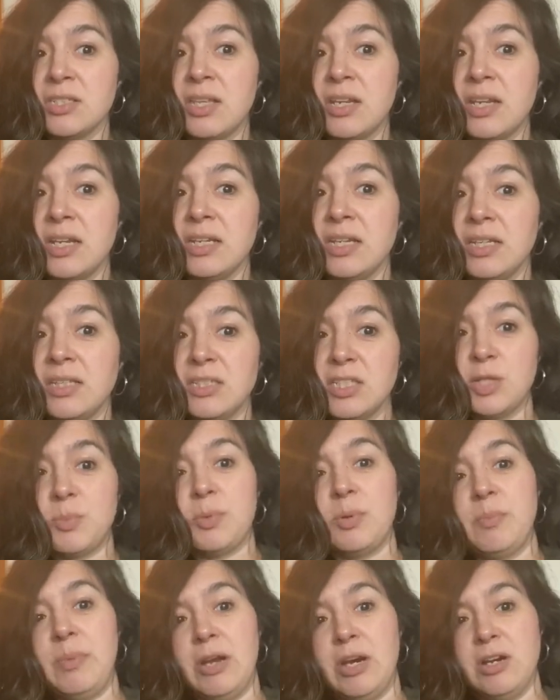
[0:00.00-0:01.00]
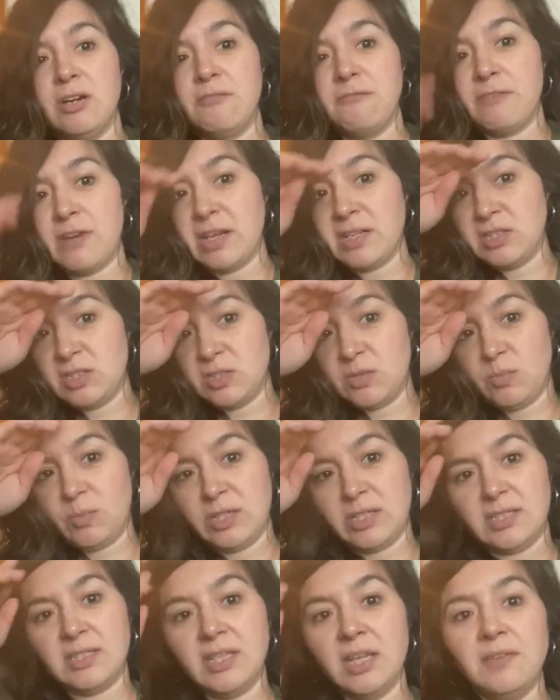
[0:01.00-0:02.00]
that he needs to prepare to find somewhere
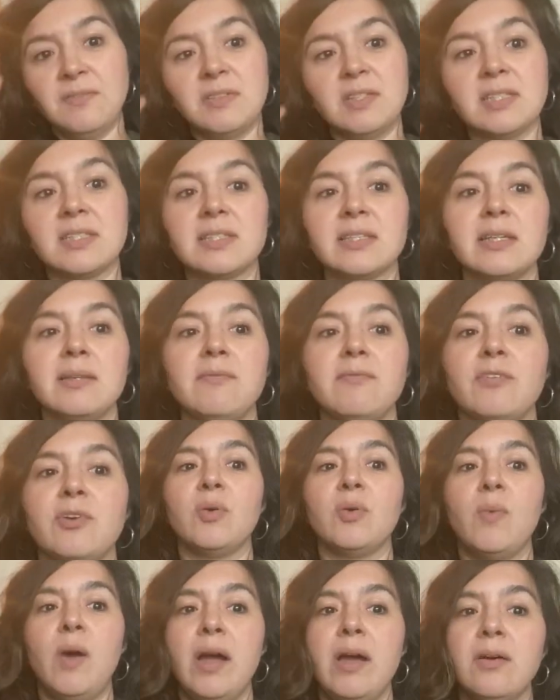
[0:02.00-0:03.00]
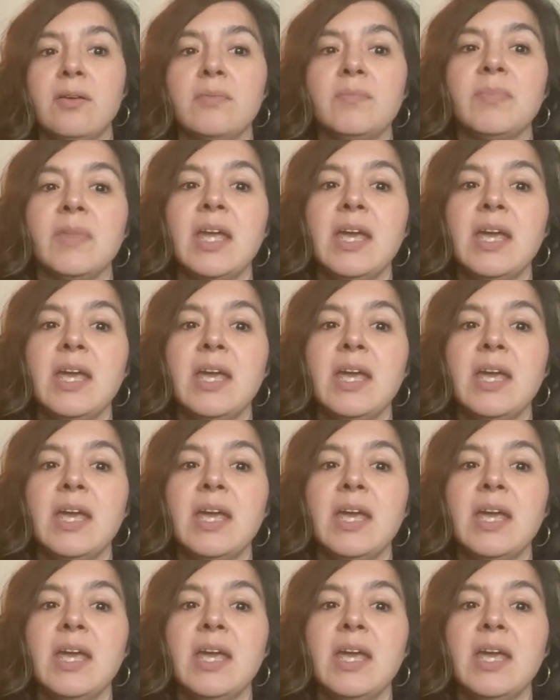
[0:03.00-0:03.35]
safe to sleep while.